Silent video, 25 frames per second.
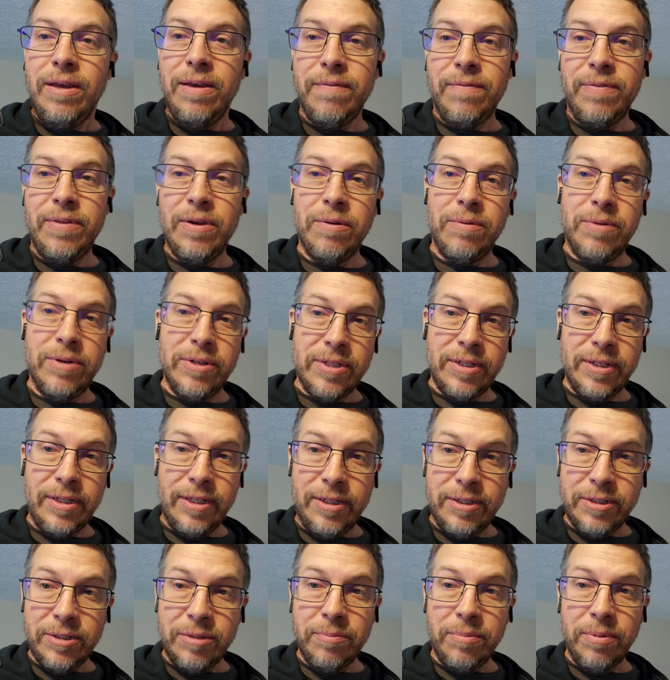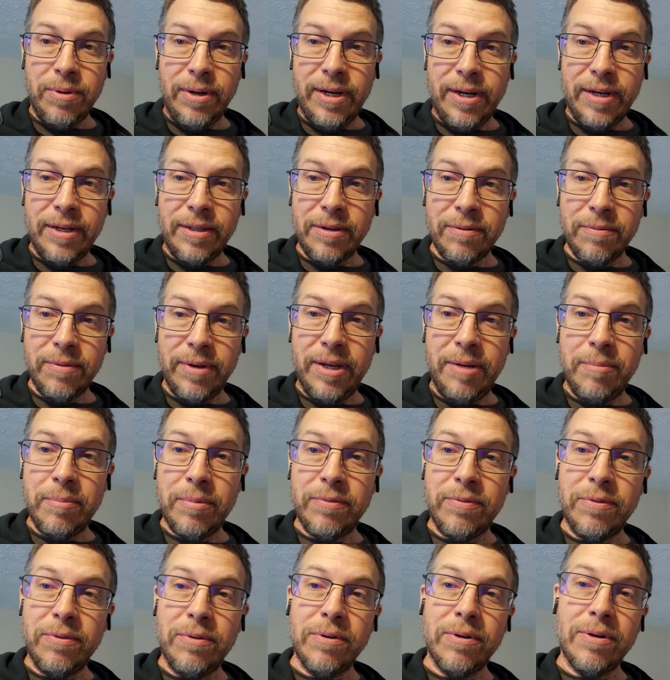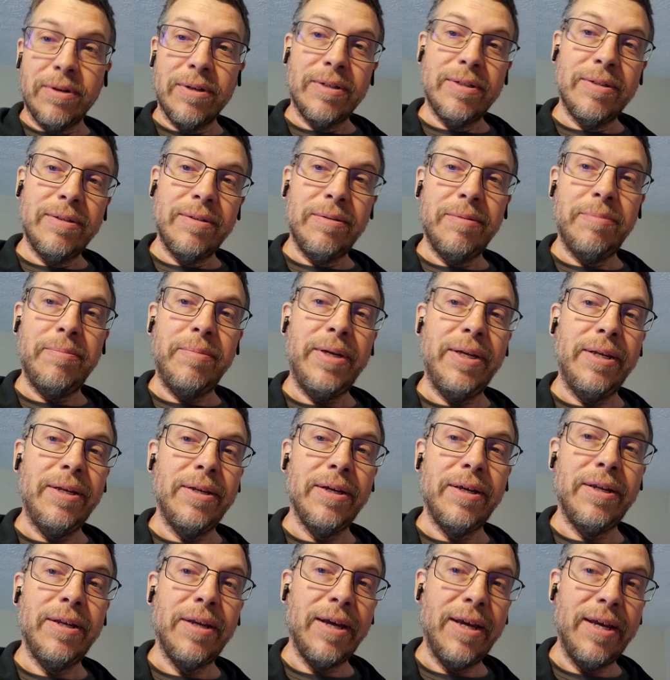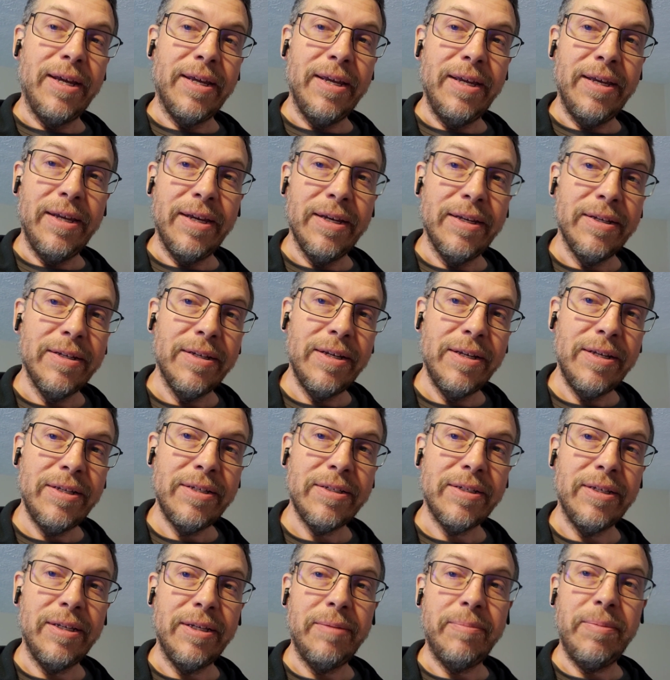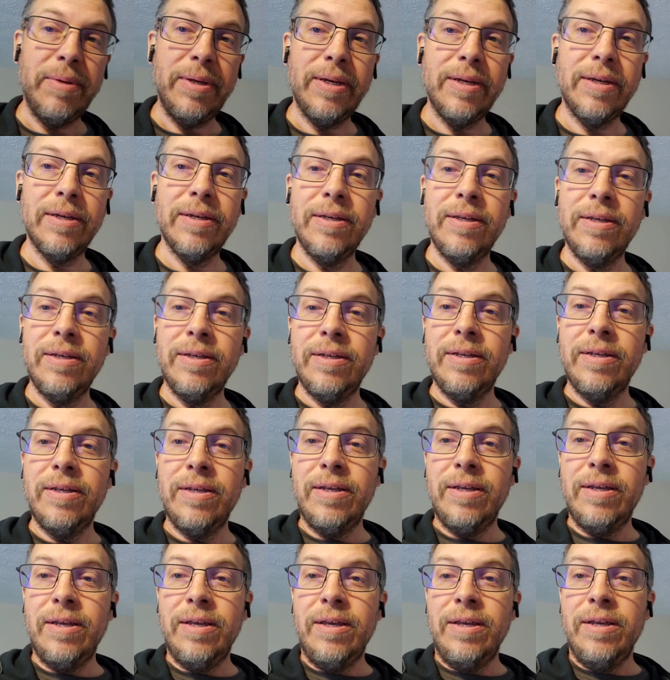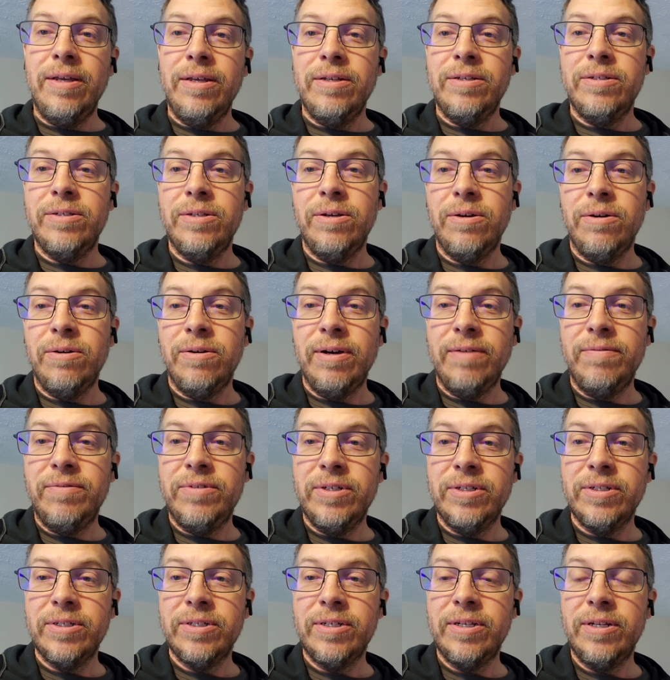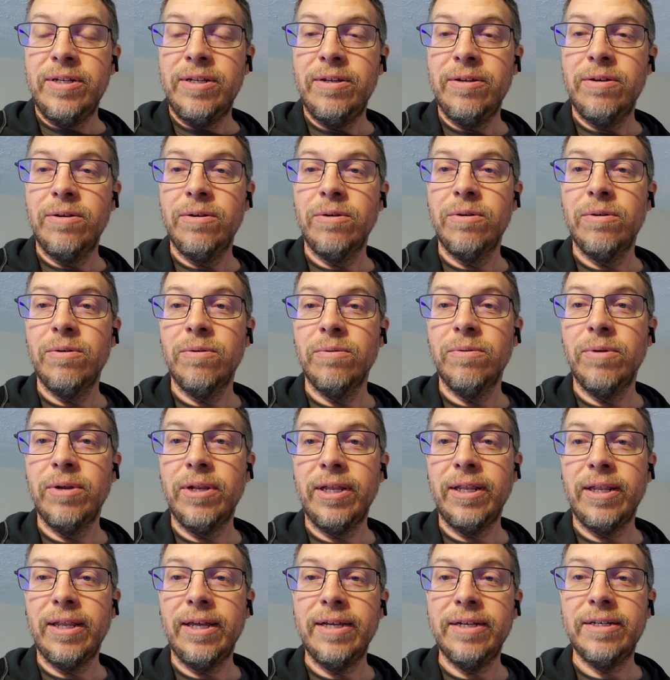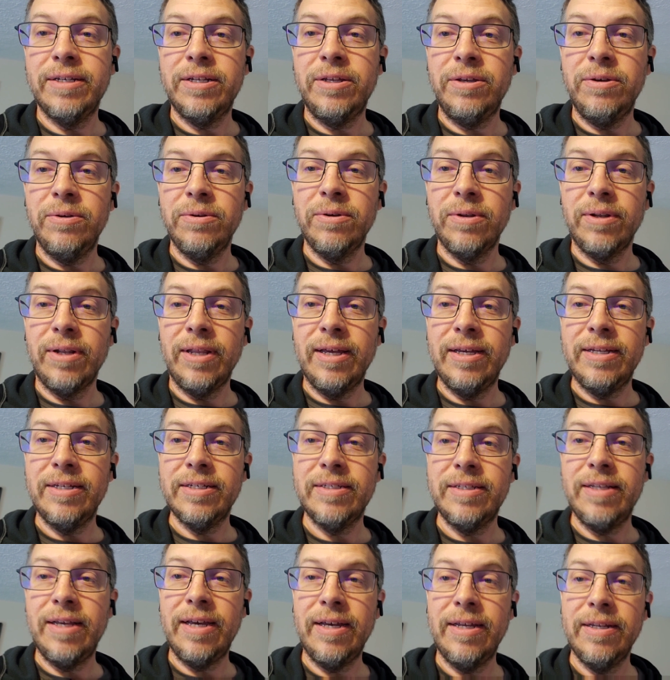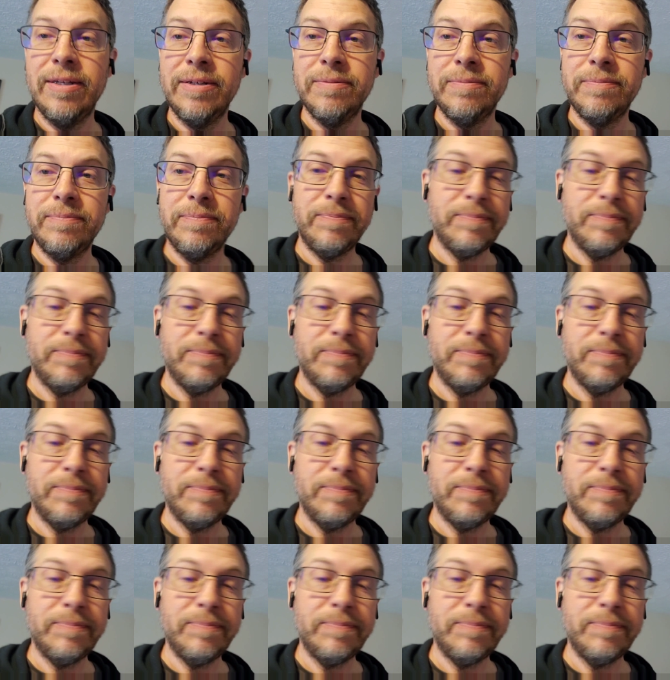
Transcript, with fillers: if there was at least a break in the rain before being done hiking and sleeping. So I've just really liked to utilize that.